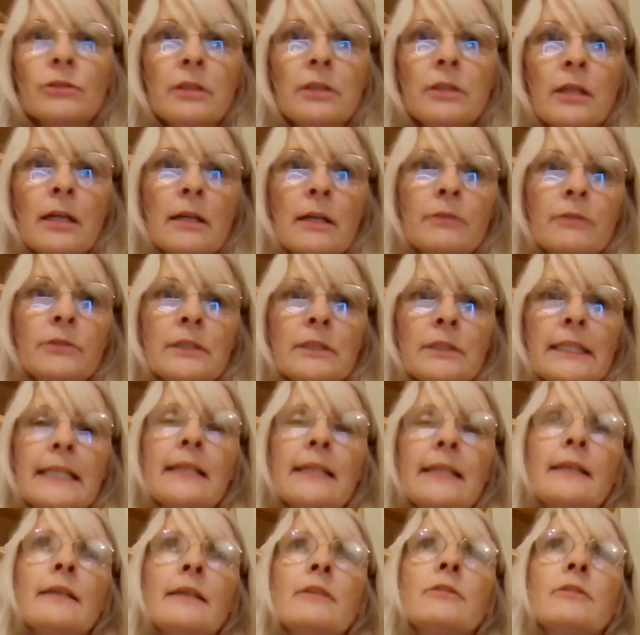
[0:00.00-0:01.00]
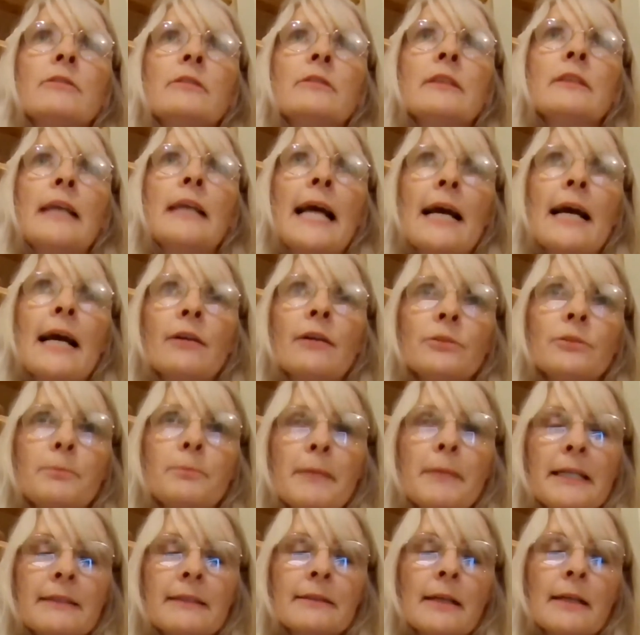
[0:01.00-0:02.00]
to load a kiln, how to
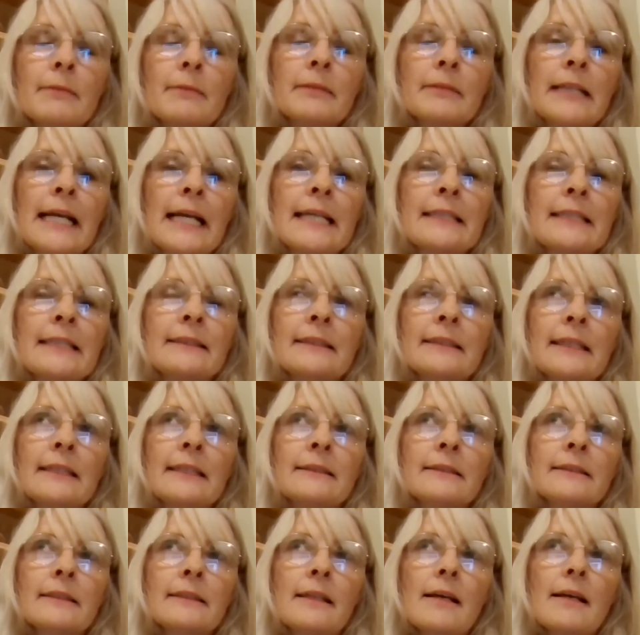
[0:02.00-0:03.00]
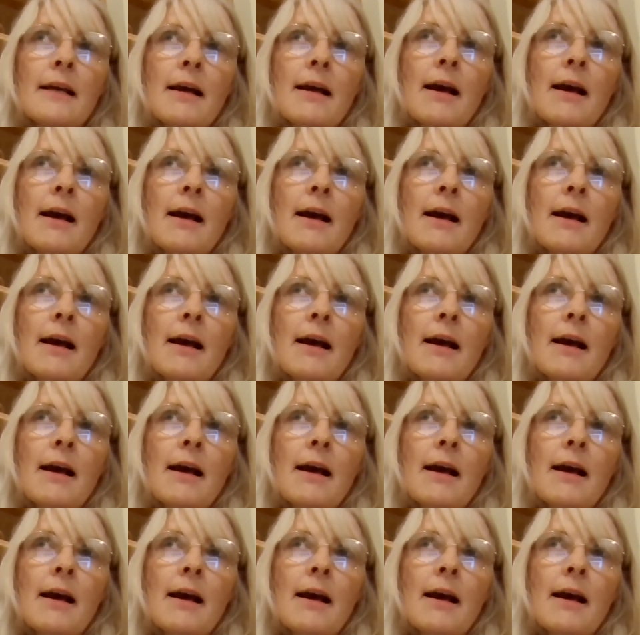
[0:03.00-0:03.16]
mix up glazes,